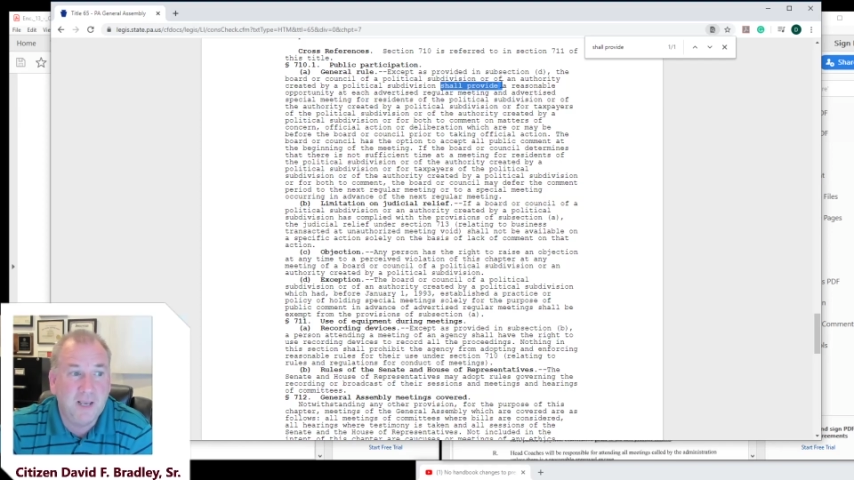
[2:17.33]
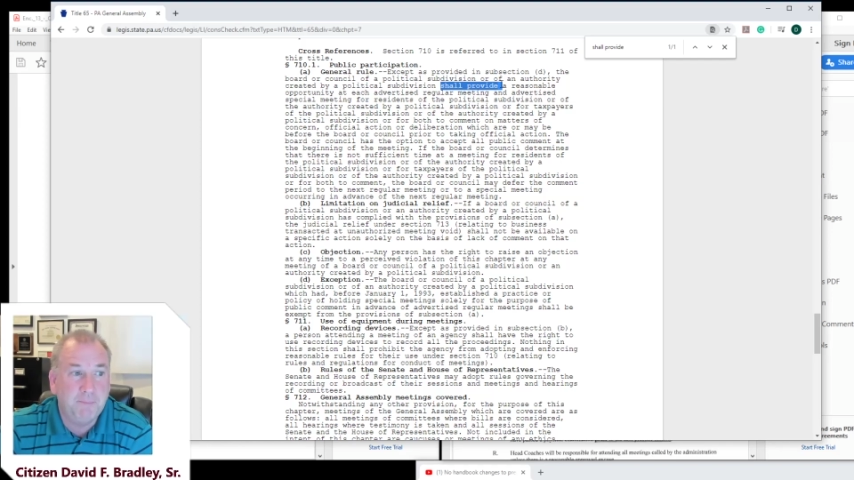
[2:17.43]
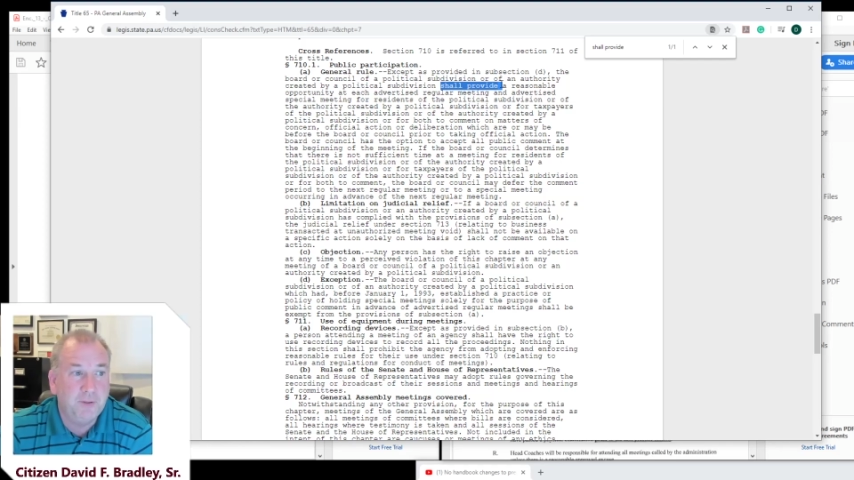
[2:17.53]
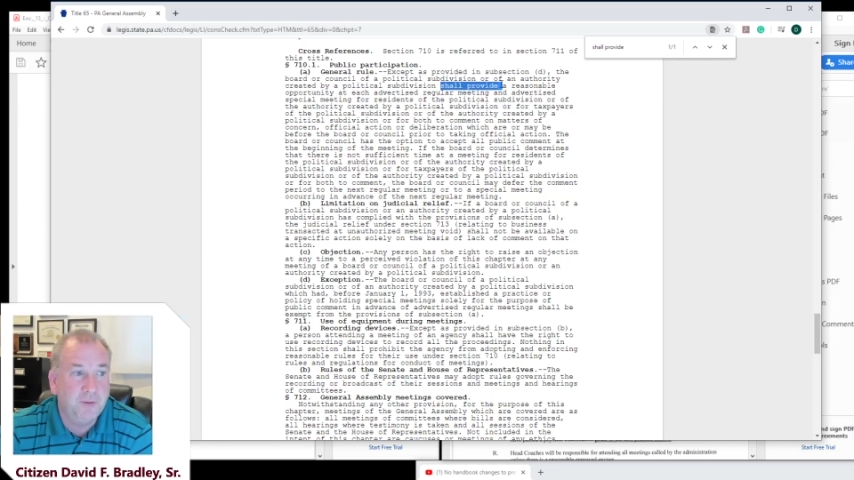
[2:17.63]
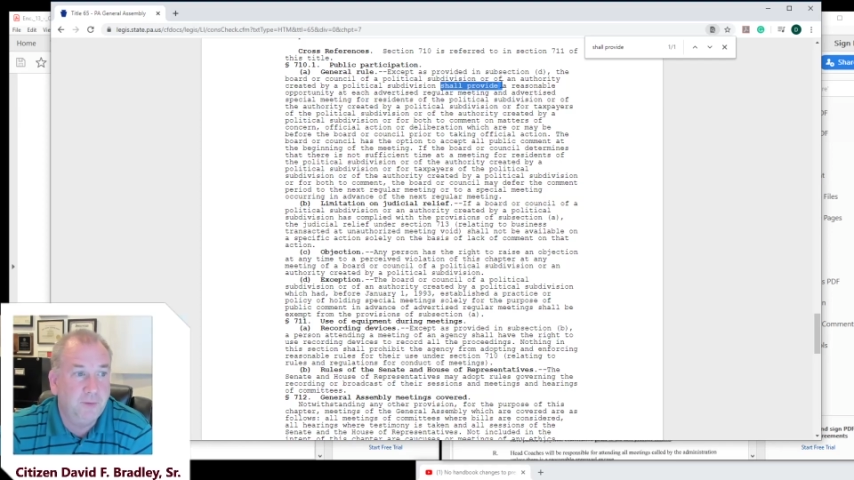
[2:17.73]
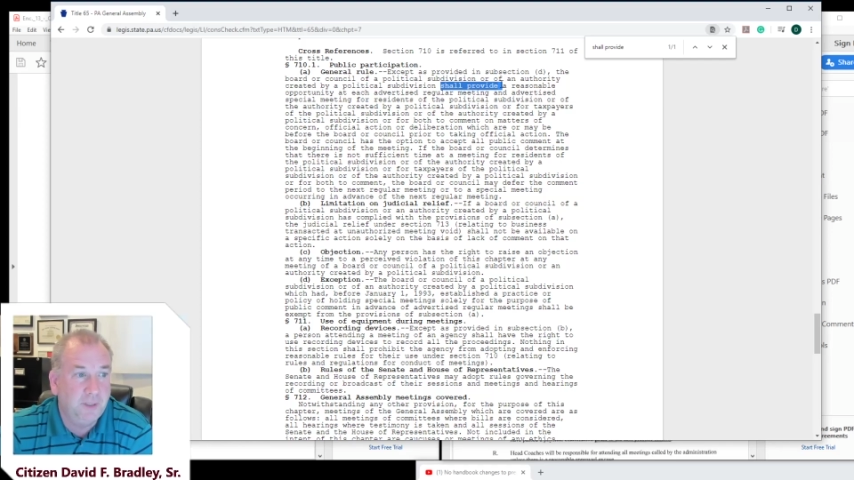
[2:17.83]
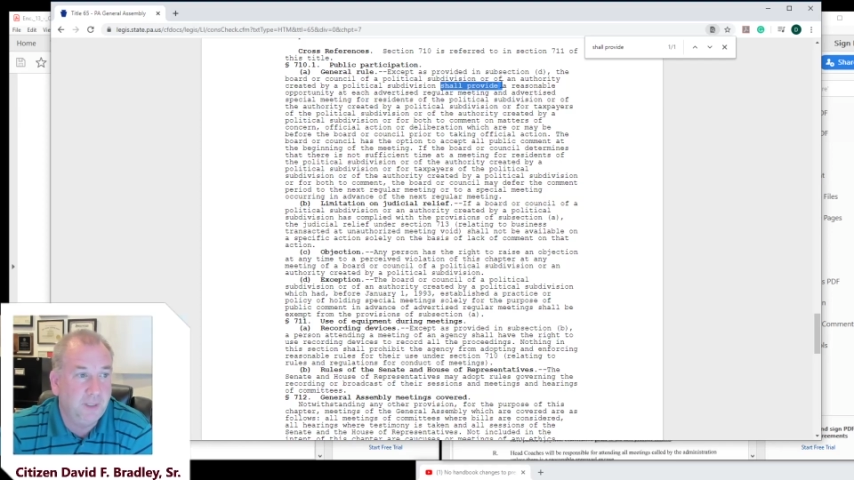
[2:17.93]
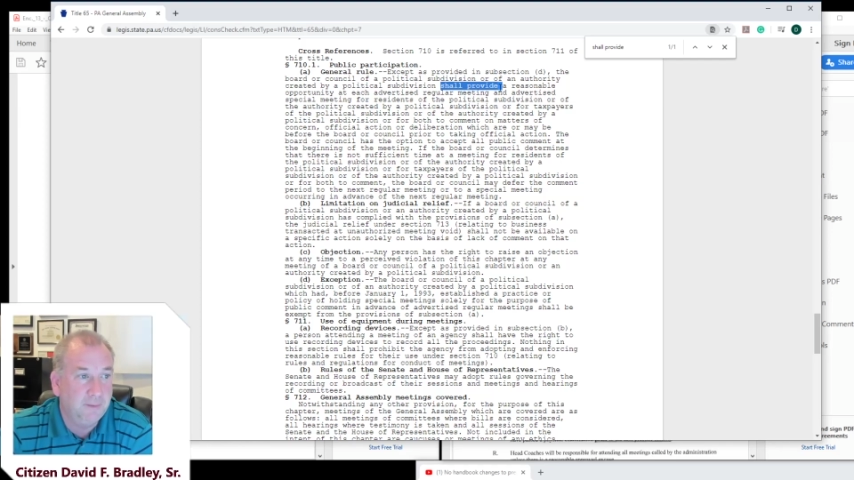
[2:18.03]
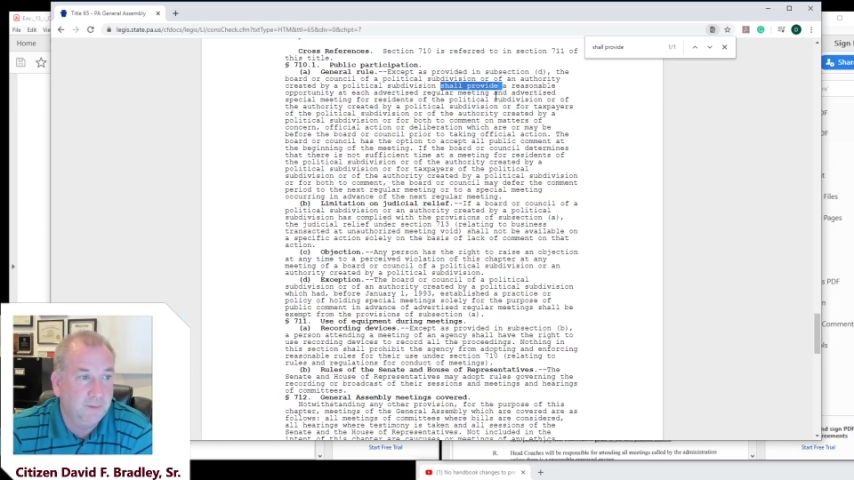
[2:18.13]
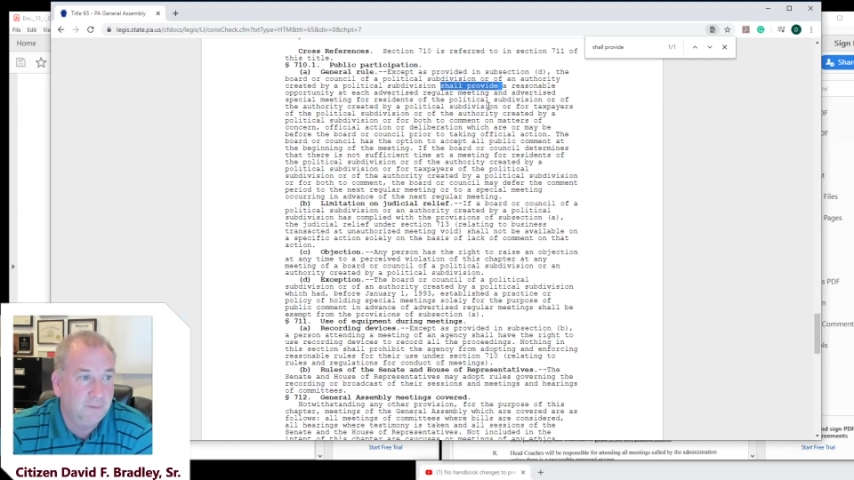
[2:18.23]

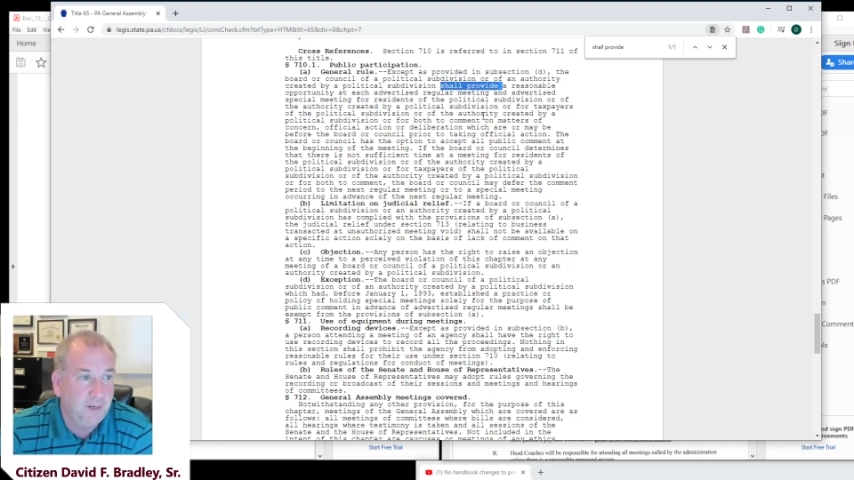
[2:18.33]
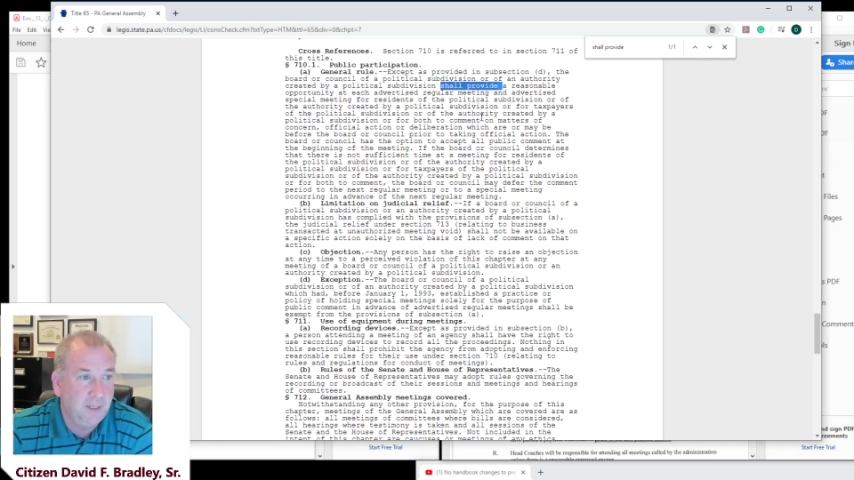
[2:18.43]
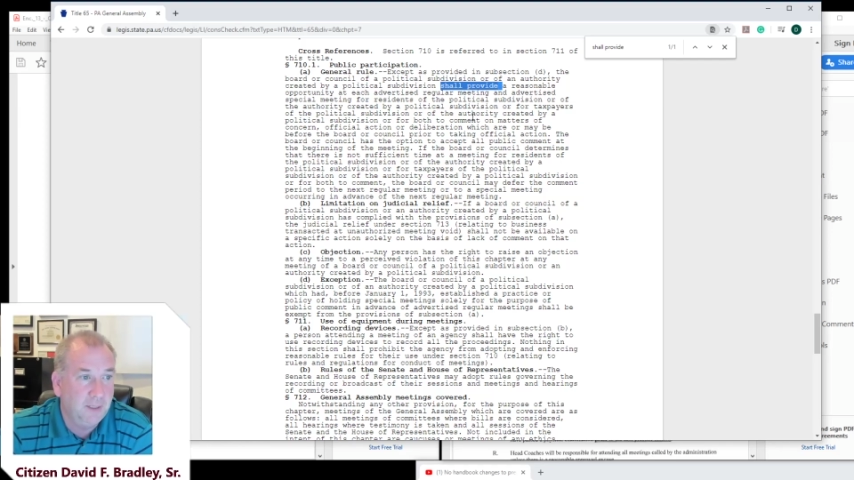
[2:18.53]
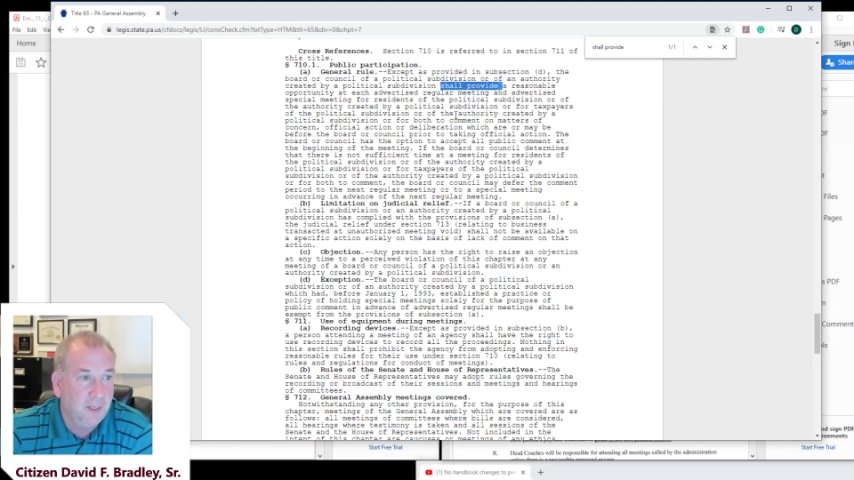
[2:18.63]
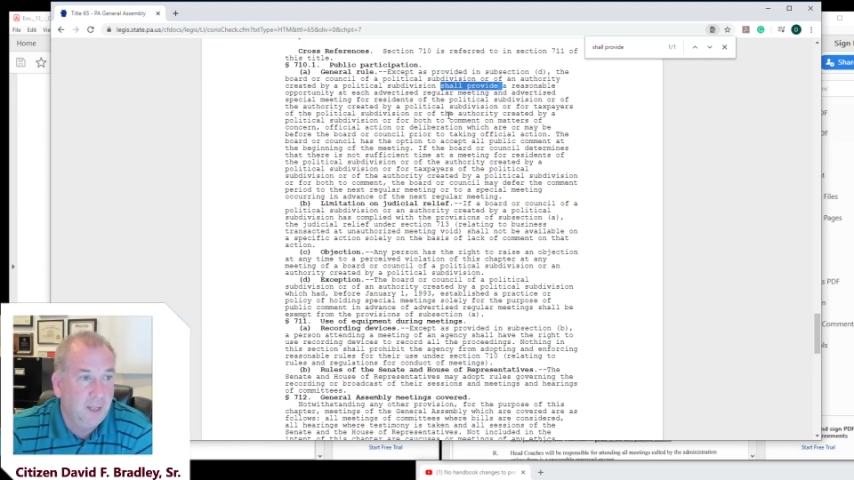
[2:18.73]
opportunity, right?